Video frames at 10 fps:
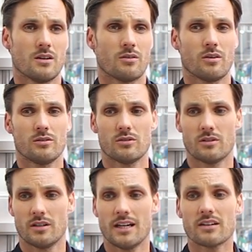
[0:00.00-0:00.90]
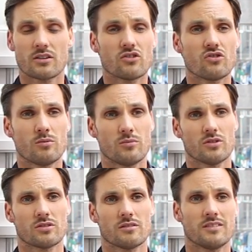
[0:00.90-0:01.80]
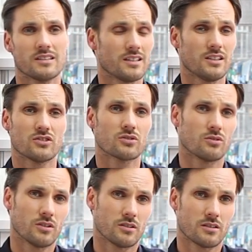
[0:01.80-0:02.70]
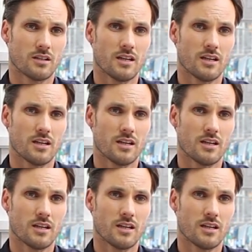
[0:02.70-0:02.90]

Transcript: or all your end consumers visiting stores,